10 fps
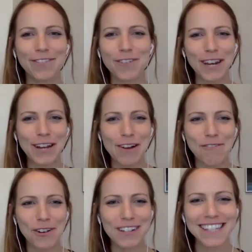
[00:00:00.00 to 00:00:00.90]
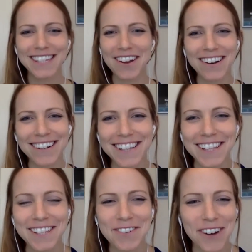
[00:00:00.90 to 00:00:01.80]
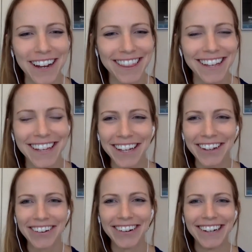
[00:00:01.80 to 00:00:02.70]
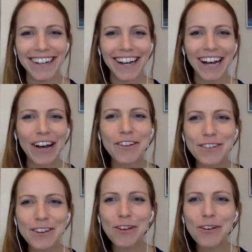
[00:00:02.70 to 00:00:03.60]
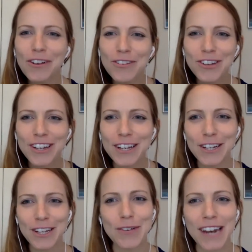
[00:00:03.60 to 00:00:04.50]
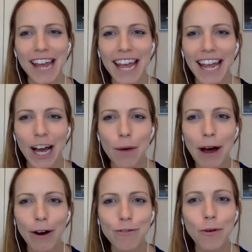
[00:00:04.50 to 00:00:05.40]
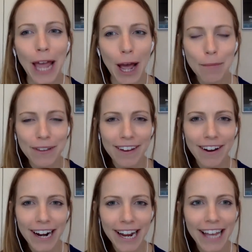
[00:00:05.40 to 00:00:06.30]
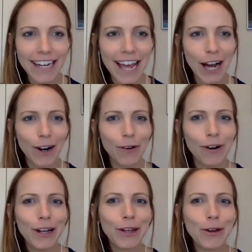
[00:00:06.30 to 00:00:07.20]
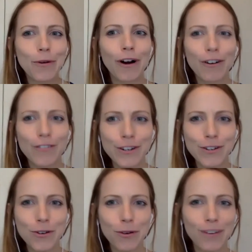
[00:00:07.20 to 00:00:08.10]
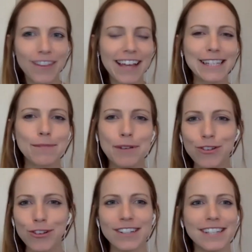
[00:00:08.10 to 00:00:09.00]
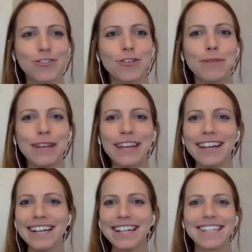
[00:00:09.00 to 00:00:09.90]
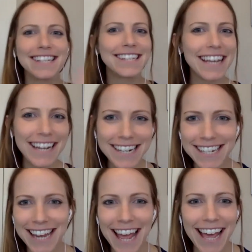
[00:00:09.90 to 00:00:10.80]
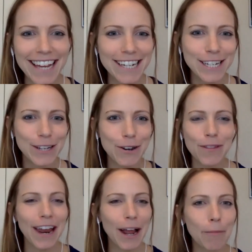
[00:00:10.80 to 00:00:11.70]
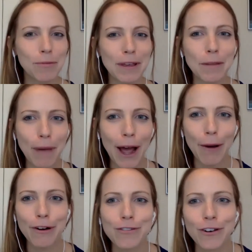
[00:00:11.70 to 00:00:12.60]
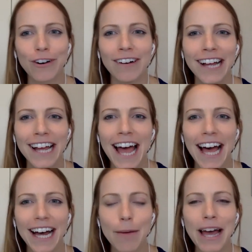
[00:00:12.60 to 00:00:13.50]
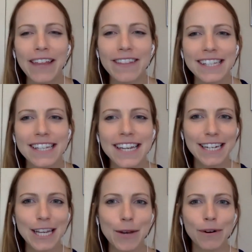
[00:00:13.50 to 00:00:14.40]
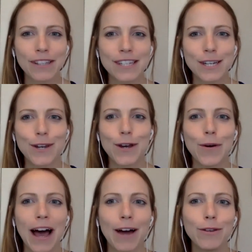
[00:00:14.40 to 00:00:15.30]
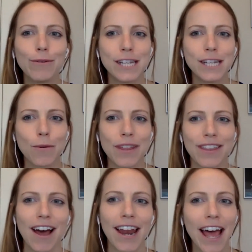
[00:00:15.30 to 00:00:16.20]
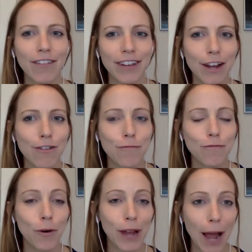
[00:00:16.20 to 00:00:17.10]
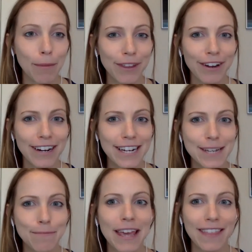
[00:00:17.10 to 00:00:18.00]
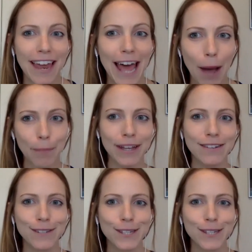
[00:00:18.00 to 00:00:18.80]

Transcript: I want to hear everyone's songs. That's so great. Thank you. Now, there's another question in Q&A about vocabulary and how, we're often told that speeches should be succinct and, that helps make them powerful. And this attendee wants to know, how do you deal with not having enough vocabulary to make that happen?